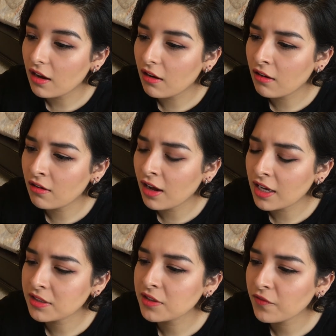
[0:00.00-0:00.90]

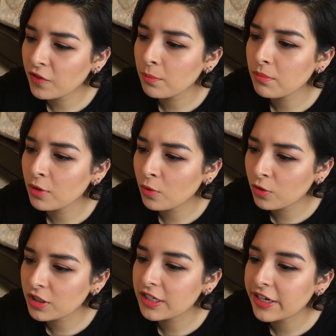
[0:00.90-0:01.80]
exit from the
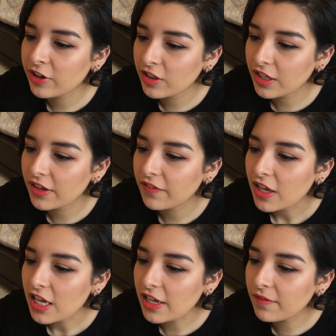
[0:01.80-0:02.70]
ordinary life.
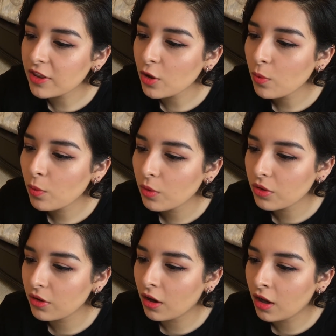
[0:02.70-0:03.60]
Even
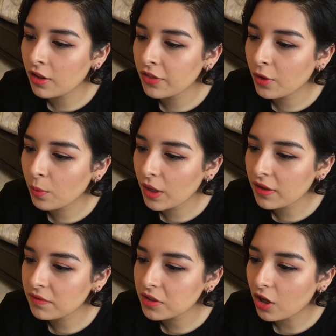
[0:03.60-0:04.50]
the
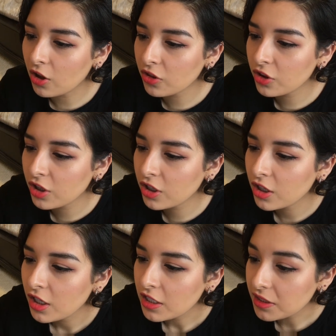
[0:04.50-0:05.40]
waves on
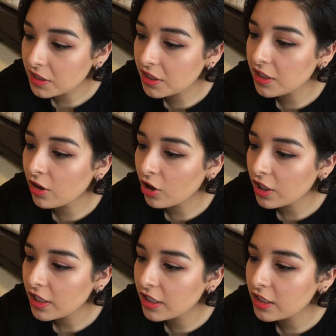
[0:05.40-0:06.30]
the sea are
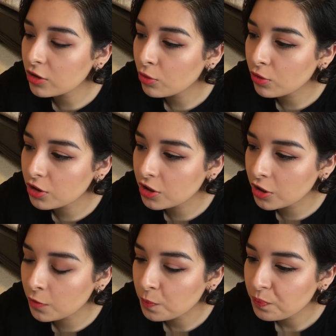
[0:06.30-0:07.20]
hitting towards
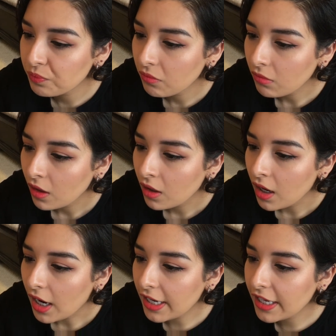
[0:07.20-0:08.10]
you.
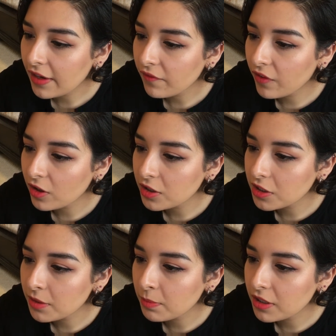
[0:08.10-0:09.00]
I can't fall
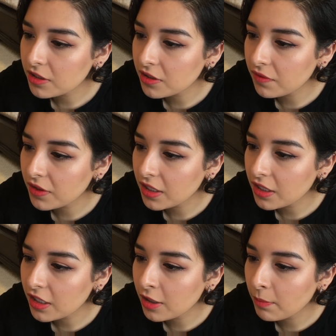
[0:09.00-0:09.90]
asleep because of
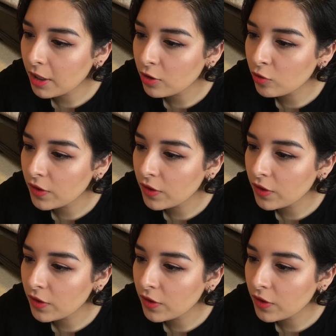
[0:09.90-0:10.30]
thinking about you.